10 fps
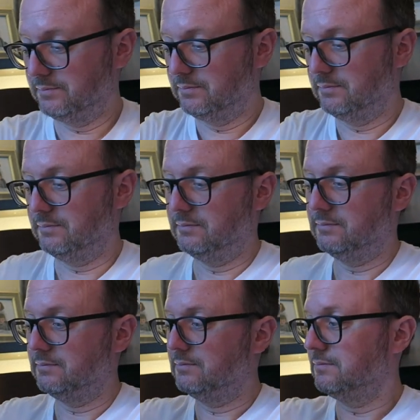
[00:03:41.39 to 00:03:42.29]

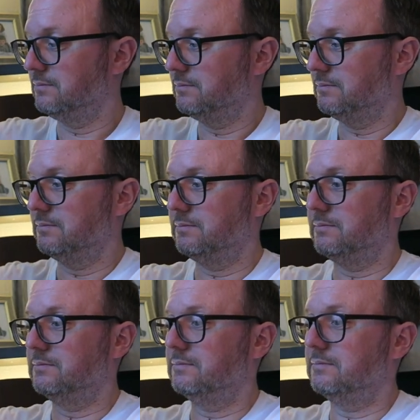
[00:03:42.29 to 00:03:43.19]

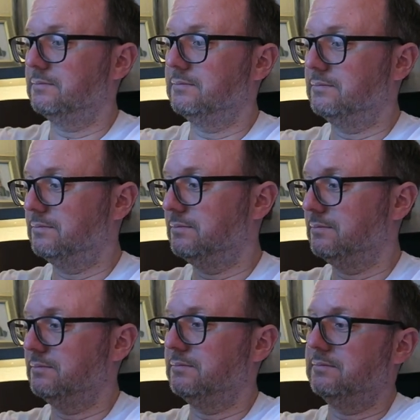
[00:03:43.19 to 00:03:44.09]

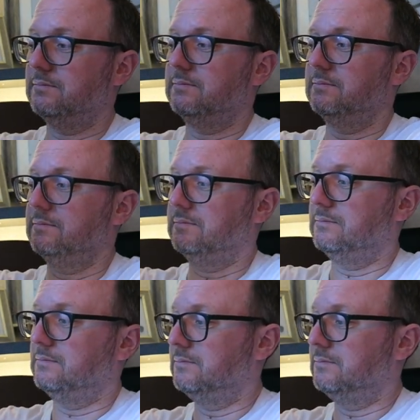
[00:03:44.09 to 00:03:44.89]
(silence)